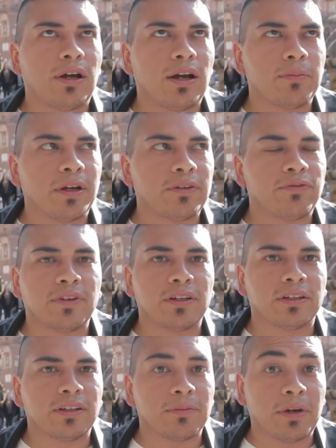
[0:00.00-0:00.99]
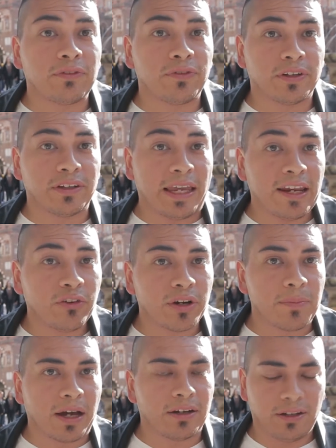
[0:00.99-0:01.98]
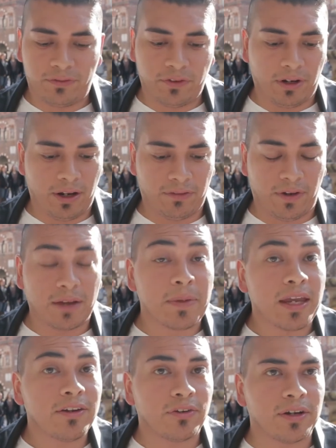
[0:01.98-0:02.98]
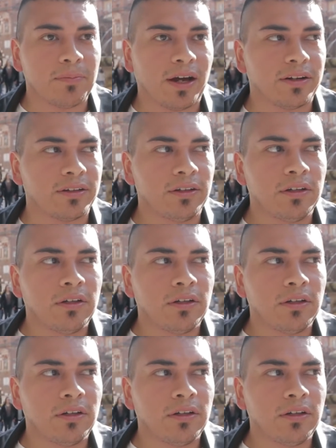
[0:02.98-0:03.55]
am I feeling? Am I feeling angry about it? If I'm angry about it,